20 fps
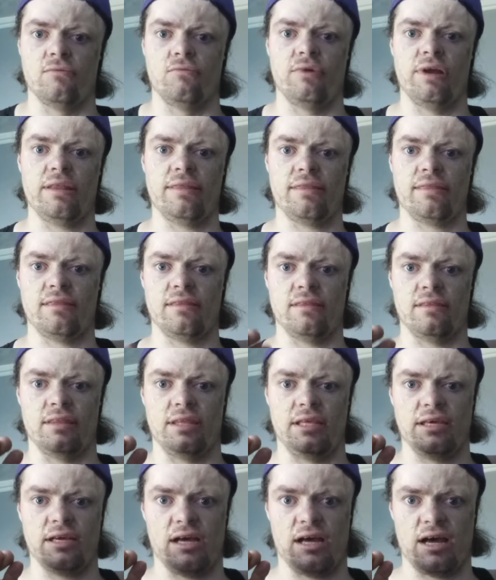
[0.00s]
with
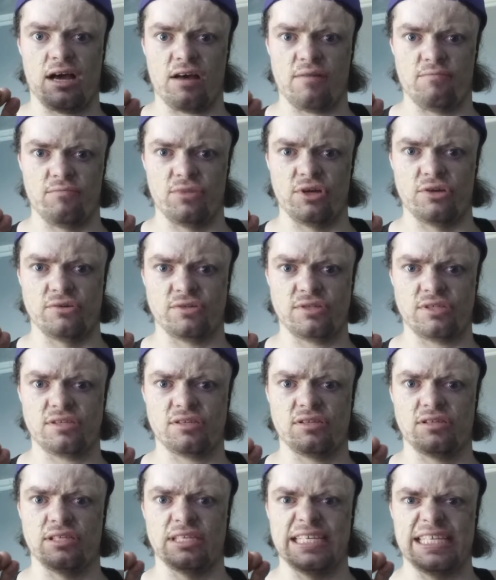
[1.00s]
the
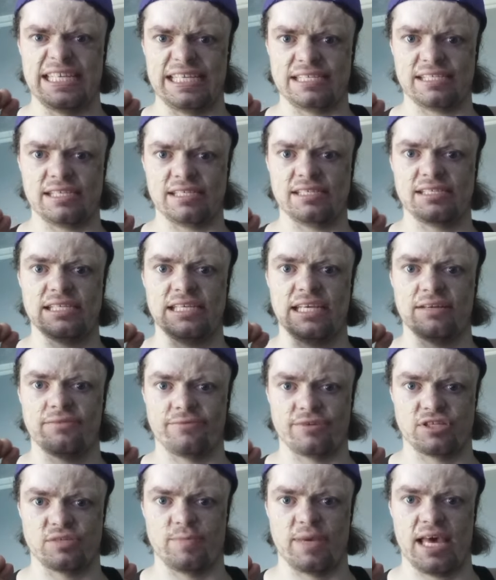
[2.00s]
utmost decency
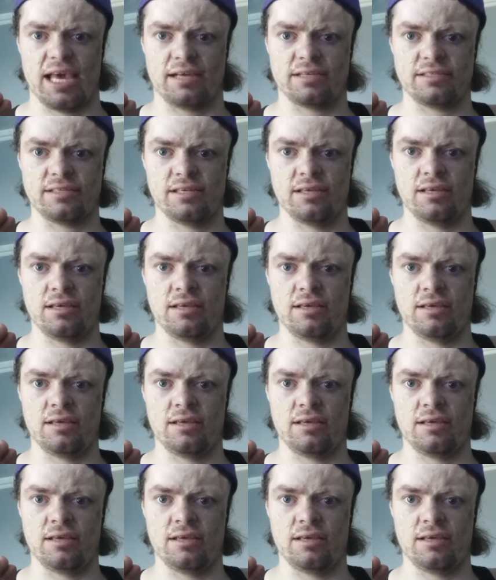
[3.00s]
and respect